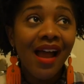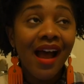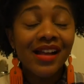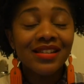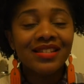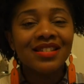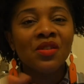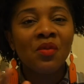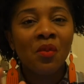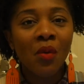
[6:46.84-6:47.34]

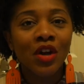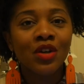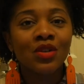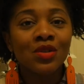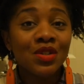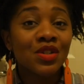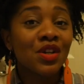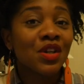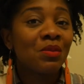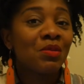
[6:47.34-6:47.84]
as the one
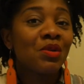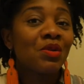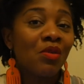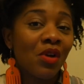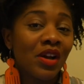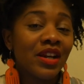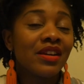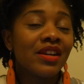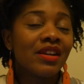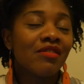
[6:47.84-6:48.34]
who's going to be
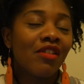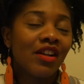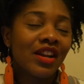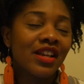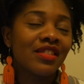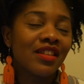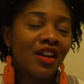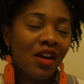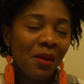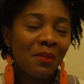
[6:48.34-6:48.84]

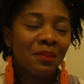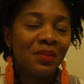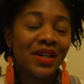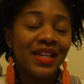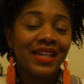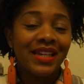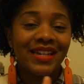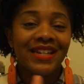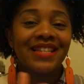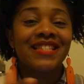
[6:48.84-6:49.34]
running the
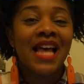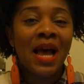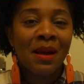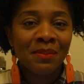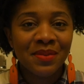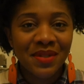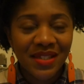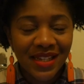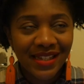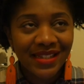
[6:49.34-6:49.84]
company in his
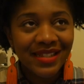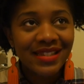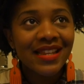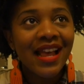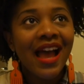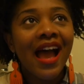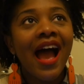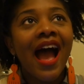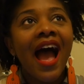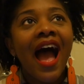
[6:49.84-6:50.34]
absence,
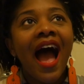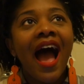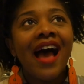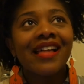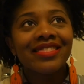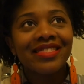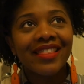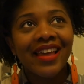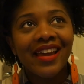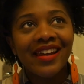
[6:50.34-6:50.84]

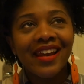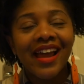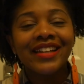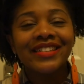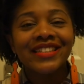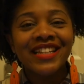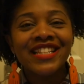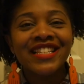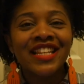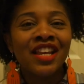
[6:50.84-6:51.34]
and then
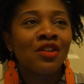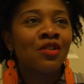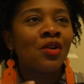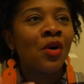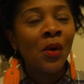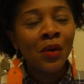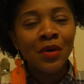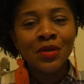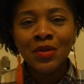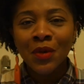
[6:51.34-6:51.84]
Adaeze
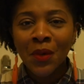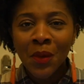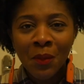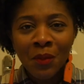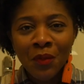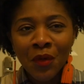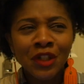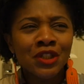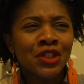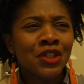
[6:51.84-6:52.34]
goes
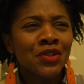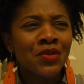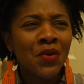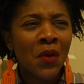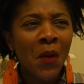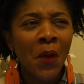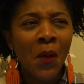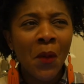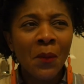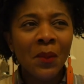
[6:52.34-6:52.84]
home, rushes
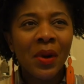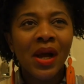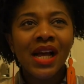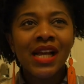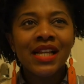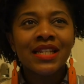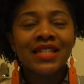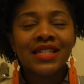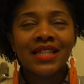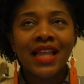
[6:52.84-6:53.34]
home.
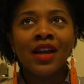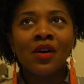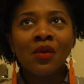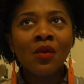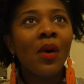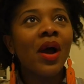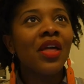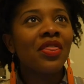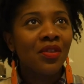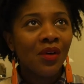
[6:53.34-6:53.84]
She's like,
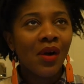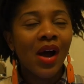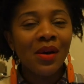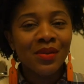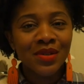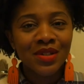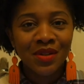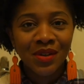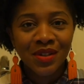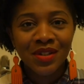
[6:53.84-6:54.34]
oh, I thought I
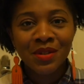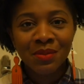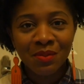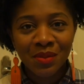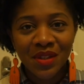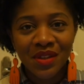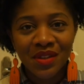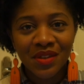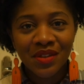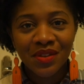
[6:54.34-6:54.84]
was going to
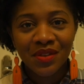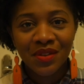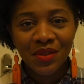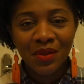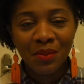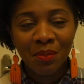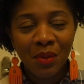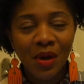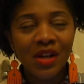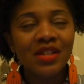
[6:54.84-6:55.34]
be
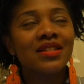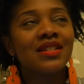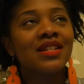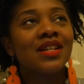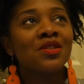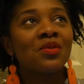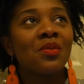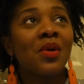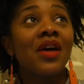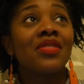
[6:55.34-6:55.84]
the person
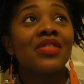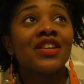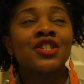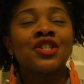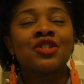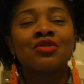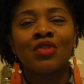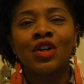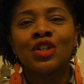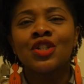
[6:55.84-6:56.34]
as well. And then
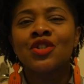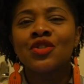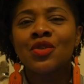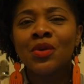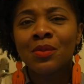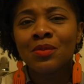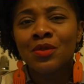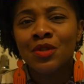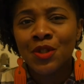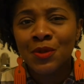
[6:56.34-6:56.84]
she rushes
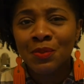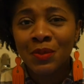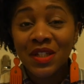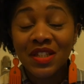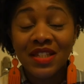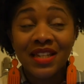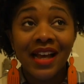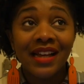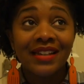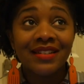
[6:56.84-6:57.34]
home to
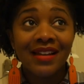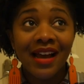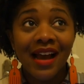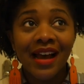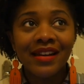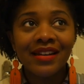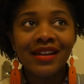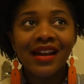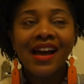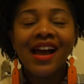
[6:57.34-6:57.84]
speak to her
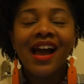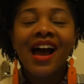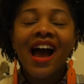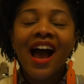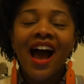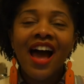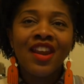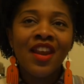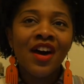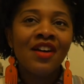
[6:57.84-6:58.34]
dad.
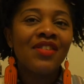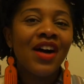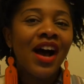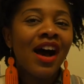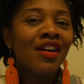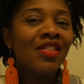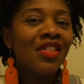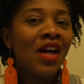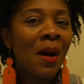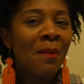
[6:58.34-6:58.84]
I love
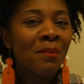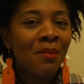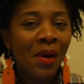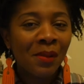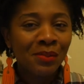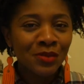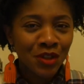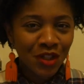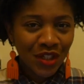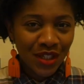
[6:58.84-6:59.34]
how her
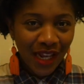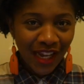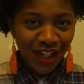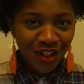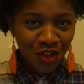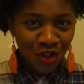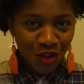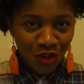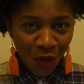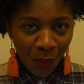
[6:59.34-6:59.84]
mom just like
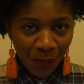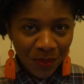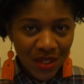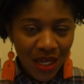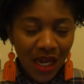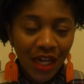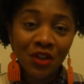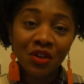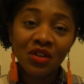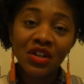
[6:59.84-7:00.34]
stops
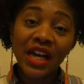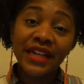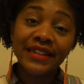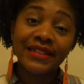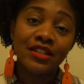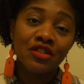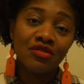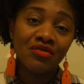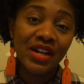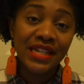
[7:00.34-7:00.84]
her, your dad
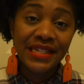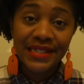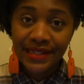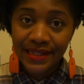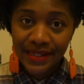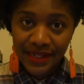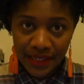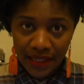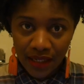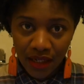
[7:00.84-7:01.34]
is
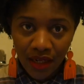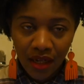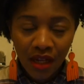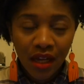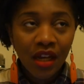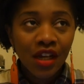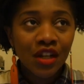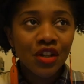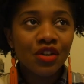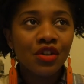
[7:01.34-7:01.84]
resting,
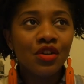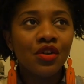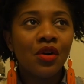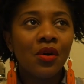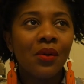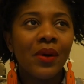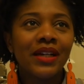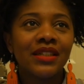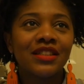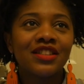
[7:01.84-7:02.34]
you
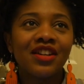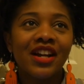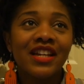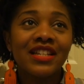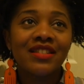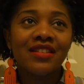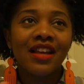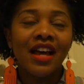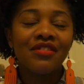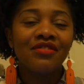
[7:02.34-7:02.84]
know, and
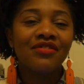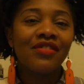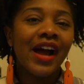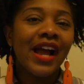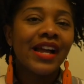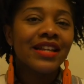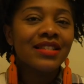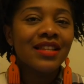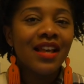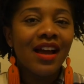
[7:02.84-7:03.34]
tries to
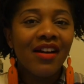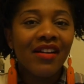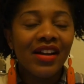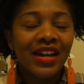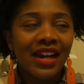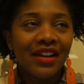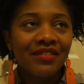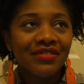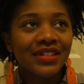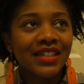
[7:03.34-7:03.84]
advise her
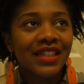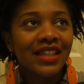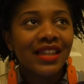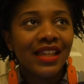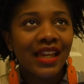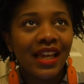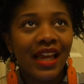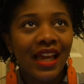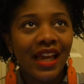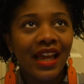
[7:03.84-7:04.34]
and
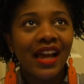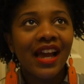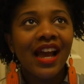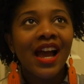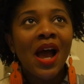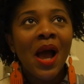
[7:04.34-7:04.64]
everything.